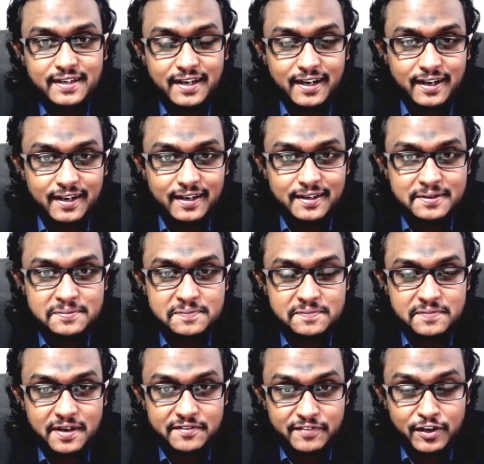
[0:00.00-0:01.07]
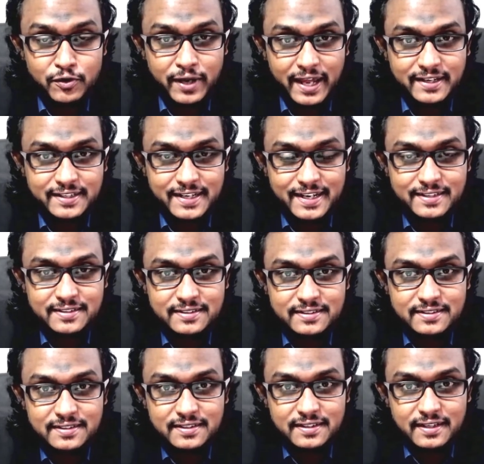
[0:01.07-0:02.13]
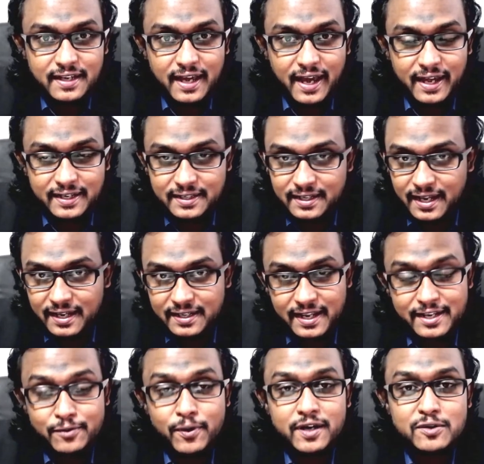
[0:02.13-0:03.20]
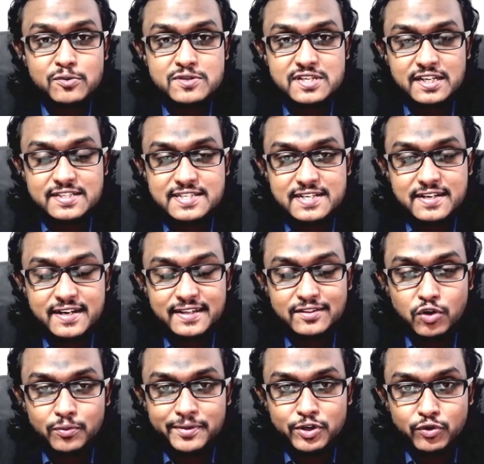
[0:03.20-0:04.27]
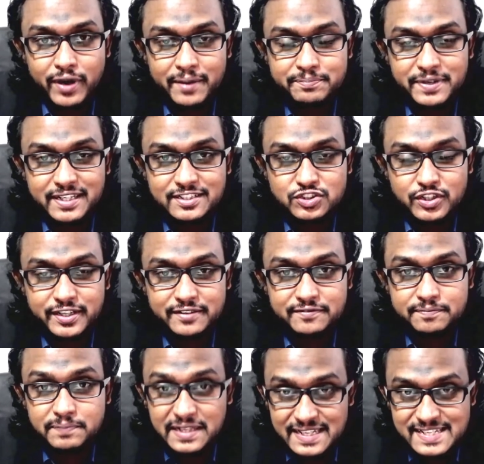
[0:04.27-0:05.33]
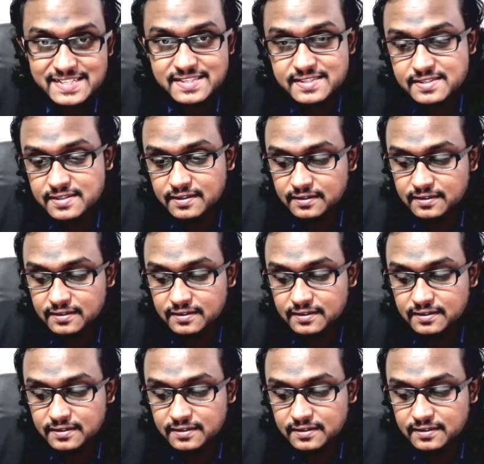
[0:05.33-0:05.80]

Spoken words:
my fellow candidate, and anyone who's considering the OBU RAP initiative, please